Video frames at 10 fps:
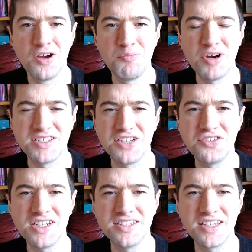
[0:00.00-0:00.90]
but it's
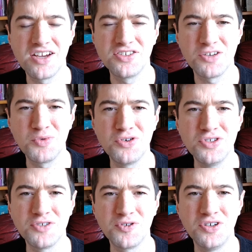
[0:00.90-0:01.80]
interesting how some
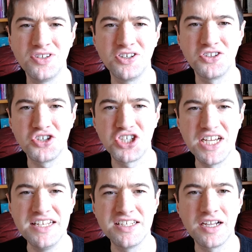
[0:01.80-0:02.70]
codes of conduct are
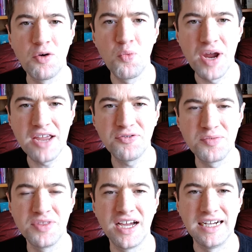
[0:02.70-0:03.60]
changing away
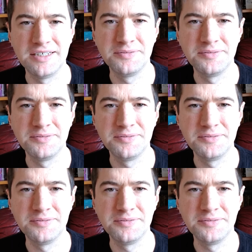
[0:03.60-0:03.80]
from that.